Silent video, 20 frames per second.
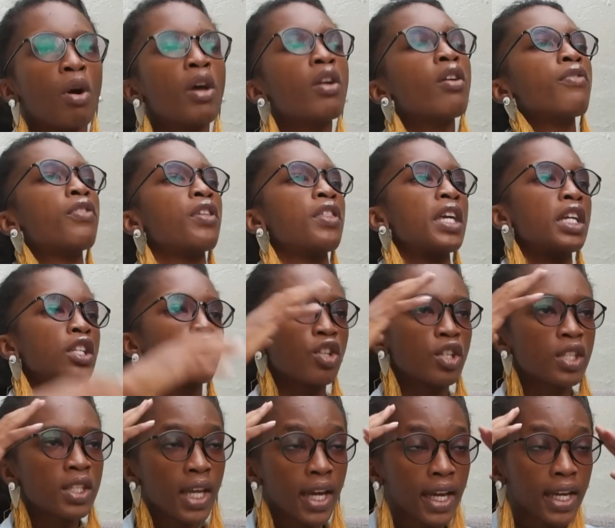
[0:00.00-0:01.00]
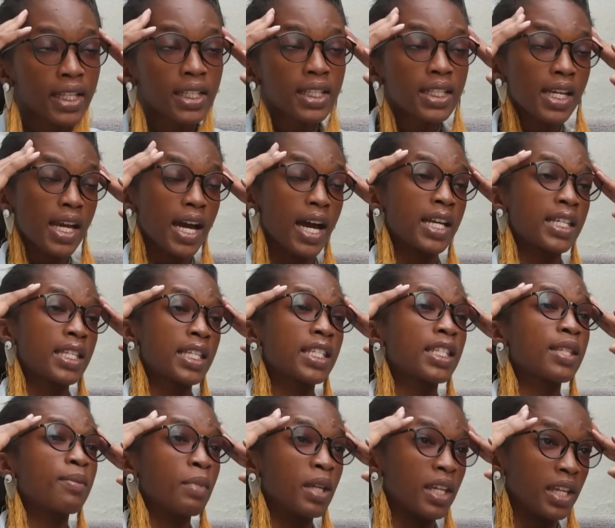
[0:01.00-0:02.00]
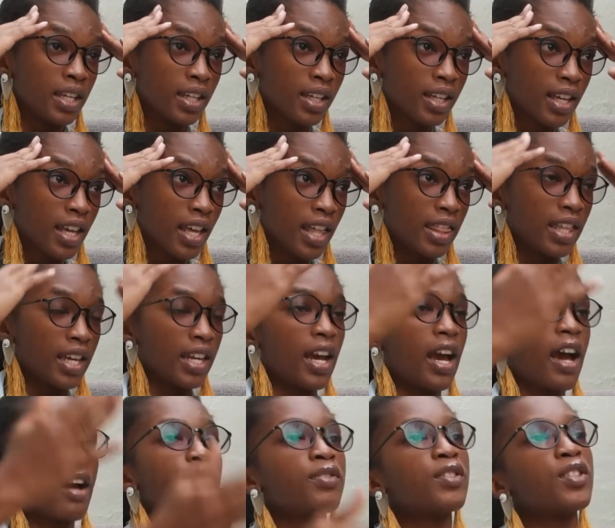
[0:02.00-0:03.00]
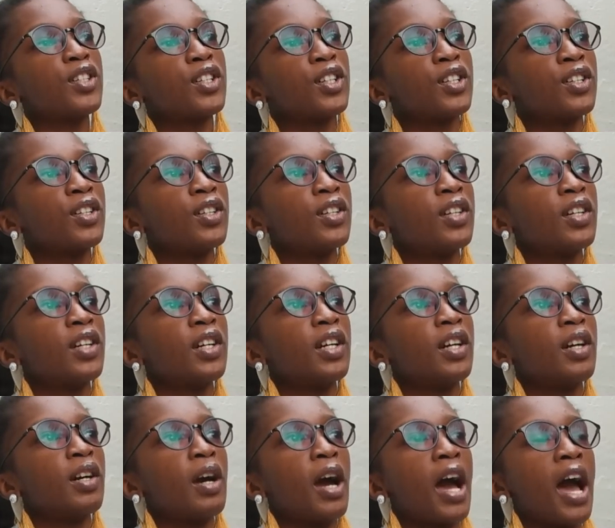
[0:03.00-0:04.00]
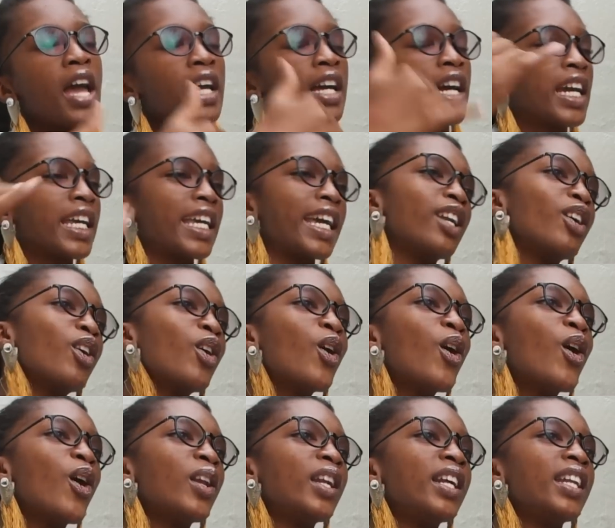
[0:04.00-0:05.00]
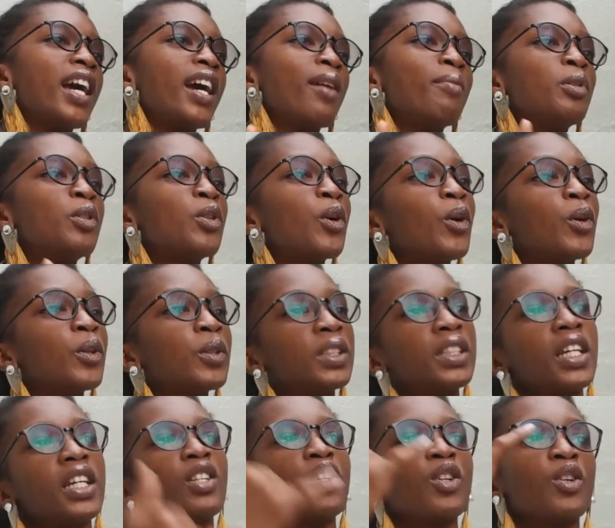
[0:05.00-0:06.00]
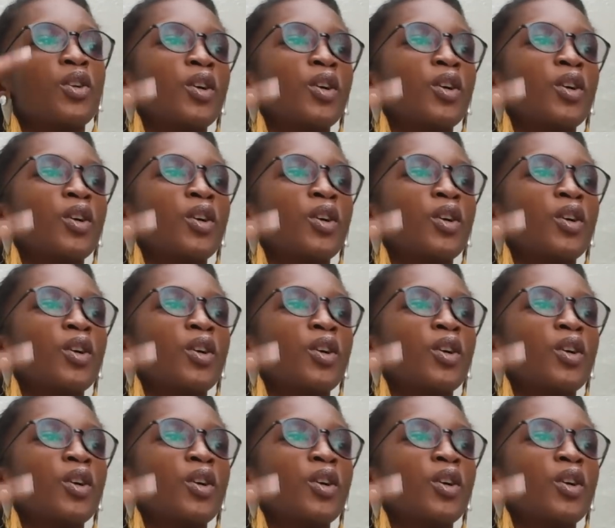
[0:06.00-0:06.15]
One of the society asks me that after I get a call and I'm told that you're